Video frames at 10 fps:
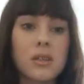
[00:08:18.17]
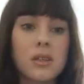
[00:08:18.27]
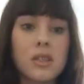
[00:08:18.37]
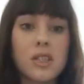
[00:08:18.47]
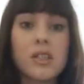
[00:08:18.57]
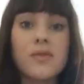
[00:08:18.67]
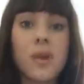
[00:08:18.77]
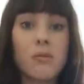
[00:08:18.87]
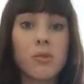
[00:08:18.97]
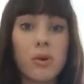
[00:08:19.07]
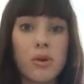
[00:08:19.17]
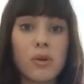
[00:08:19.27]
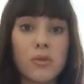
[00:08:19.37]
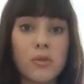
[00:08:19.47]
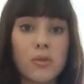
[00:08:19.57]
she's
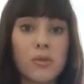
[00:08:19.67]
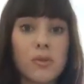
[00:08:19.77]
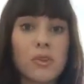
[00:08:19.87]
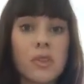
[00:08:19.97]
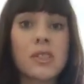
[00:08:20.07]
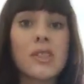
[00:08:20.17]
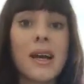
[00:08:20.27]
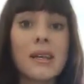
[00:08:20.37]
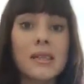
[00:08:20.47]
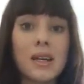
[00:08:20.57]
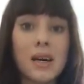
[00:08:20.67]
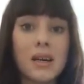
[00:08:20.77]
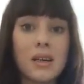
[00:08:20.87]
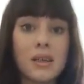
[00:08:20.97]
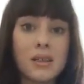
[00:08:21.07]
vulnerable, she's tender,
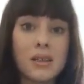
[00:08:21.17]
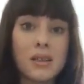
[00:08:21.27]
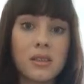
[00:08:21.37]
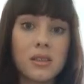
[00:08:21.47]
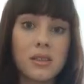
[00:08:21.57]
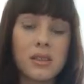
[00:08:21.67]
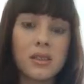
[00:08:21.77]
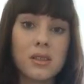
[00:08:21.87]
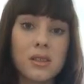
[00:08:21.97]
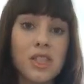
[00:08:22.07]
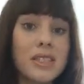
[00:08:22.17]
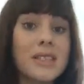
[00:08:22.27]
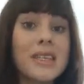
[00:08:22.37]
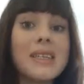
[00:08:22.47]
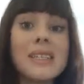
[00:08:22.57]
she's
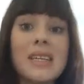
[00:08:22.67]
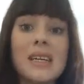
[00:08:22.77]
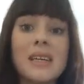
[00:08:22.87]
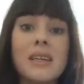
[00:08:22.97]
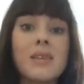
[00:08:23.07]
needy.